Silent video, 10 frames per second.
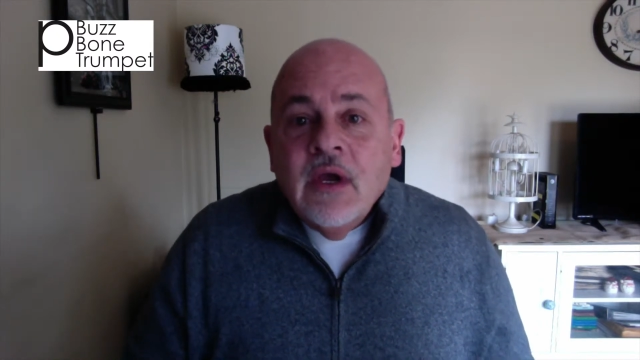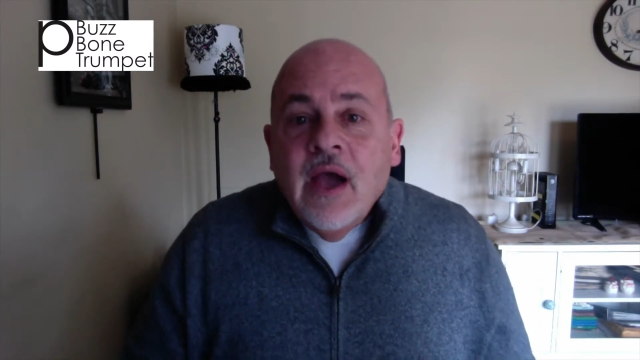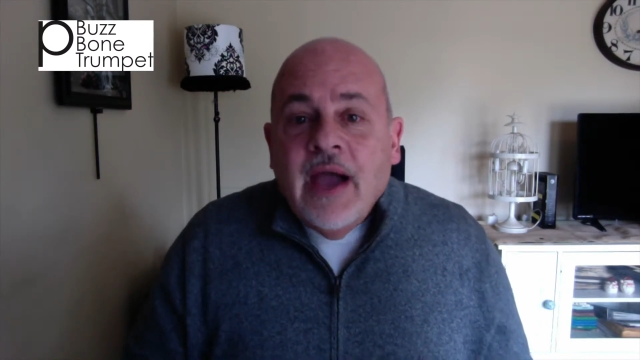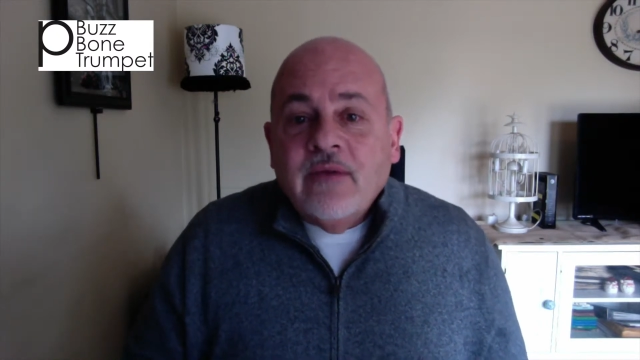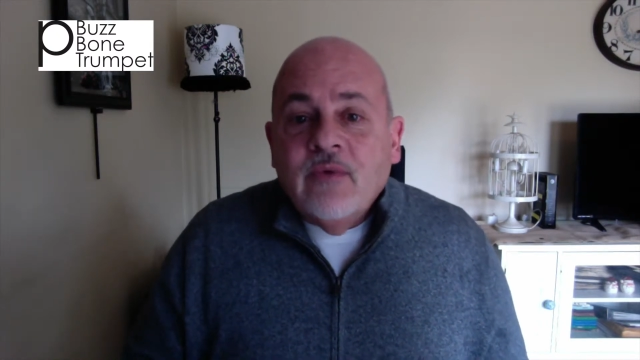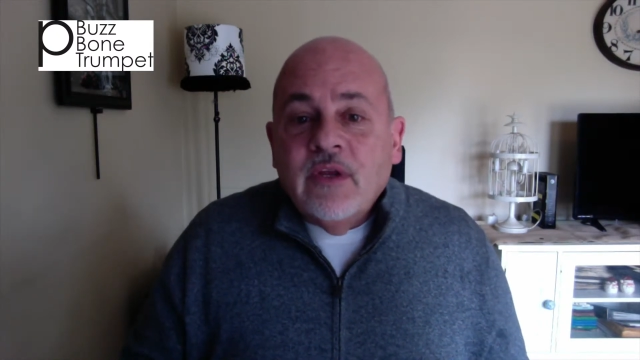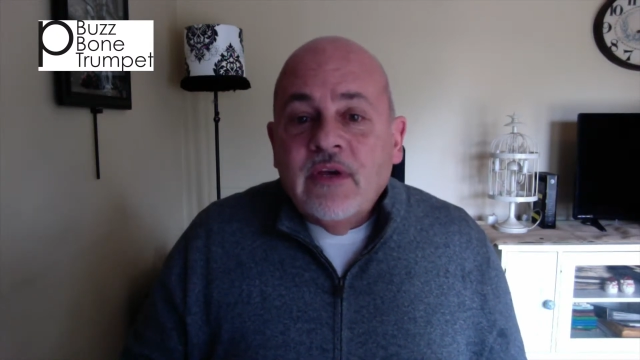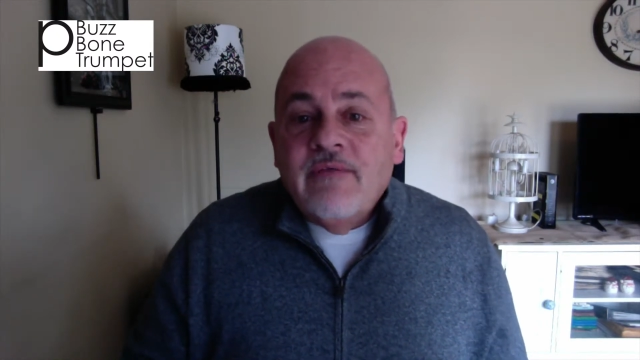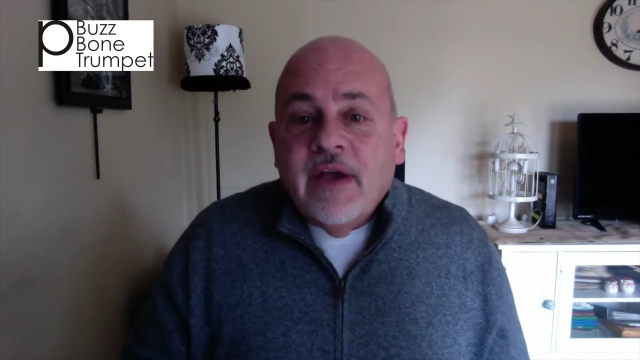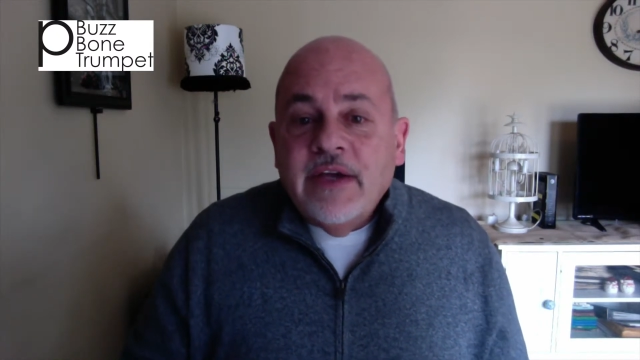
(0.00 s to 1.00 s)
I'd really
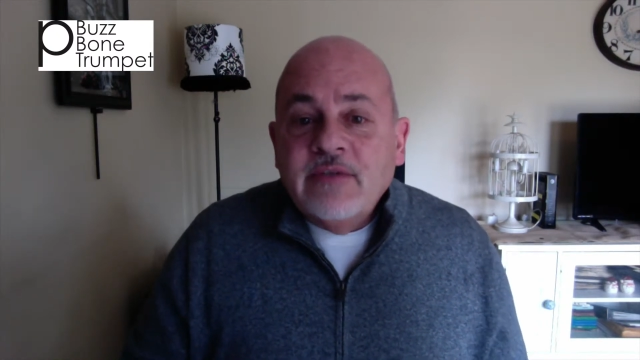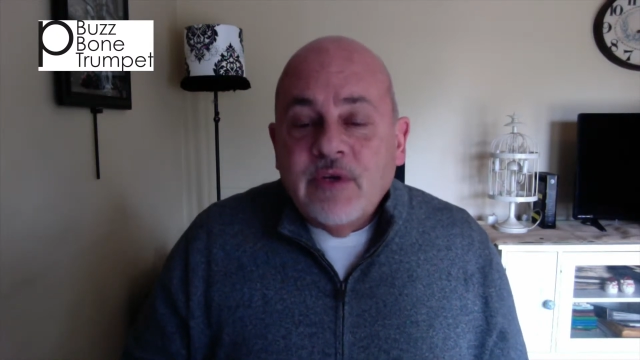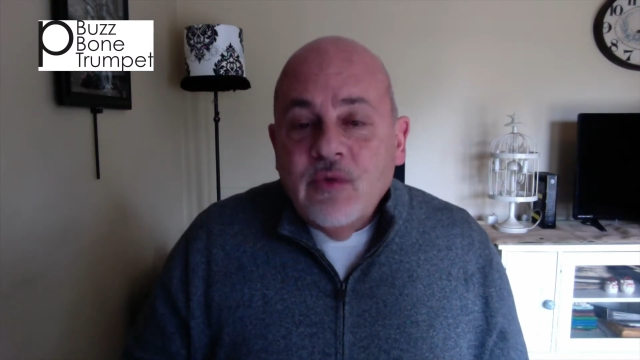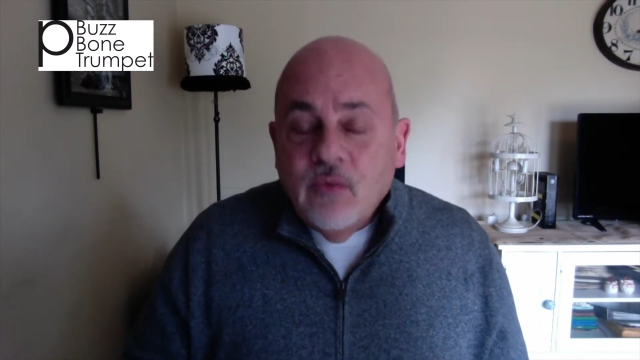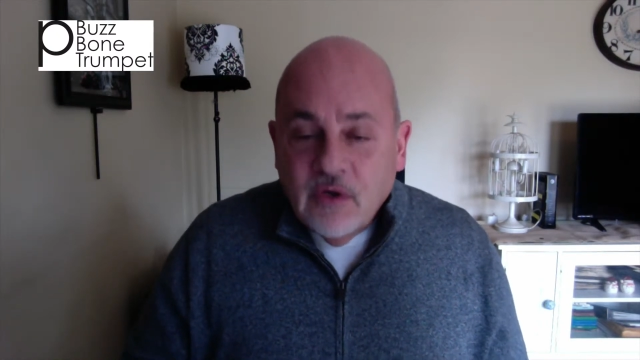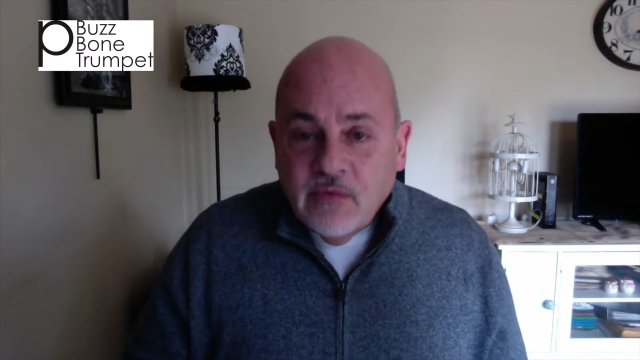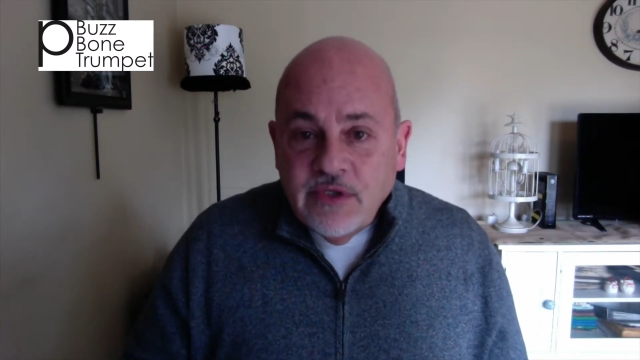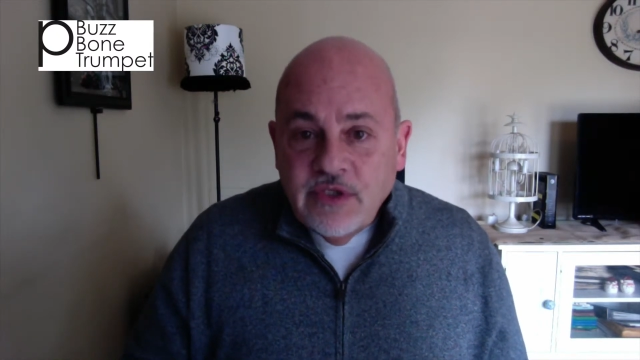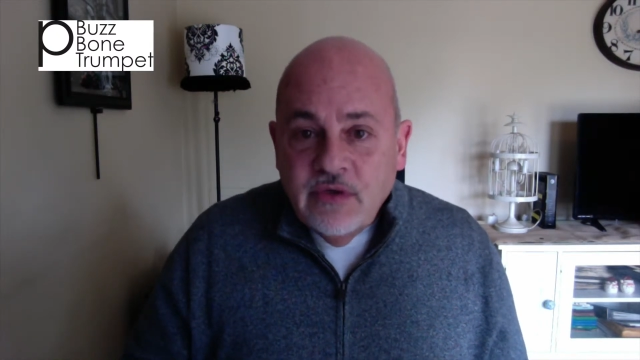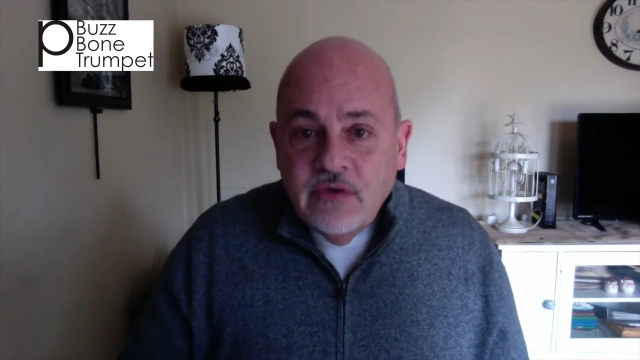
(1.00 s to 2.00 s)
advise when you work with
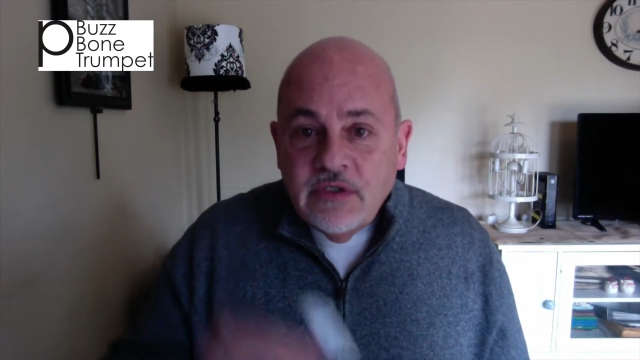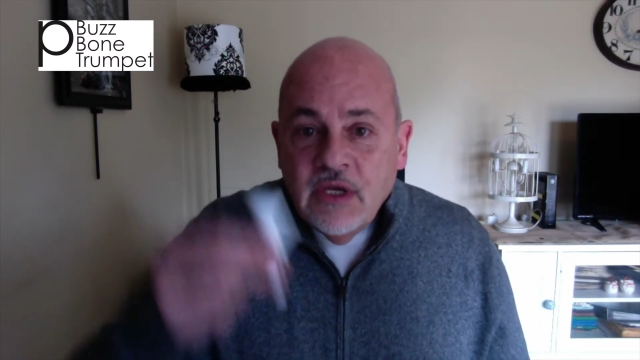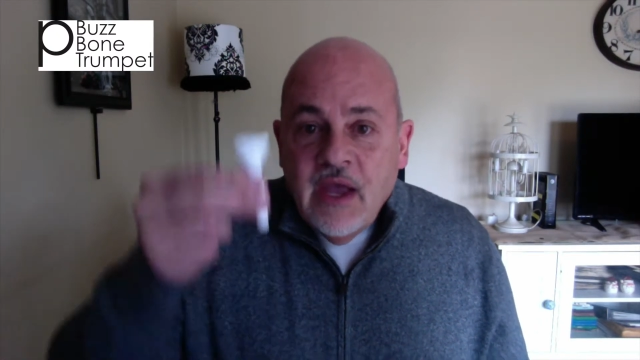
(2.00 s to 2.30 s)
students,